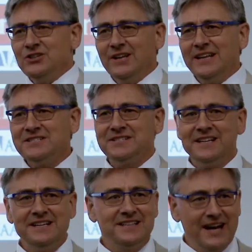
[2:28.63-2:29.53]
So let's
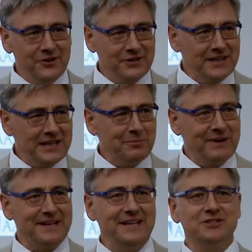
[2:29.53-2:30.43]
dig down a little
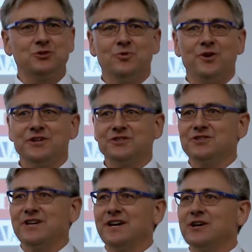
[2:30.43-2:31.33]
bit into what
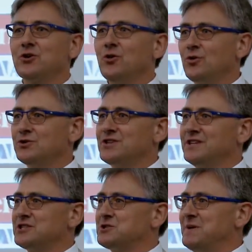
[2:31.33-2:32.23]
is
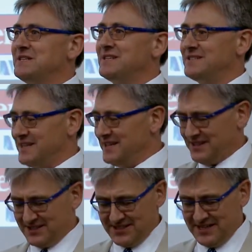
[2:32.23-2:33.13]
causing species in
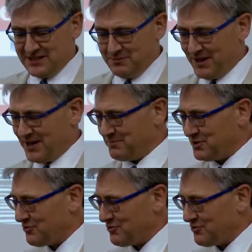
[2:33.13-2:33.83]
the sea to become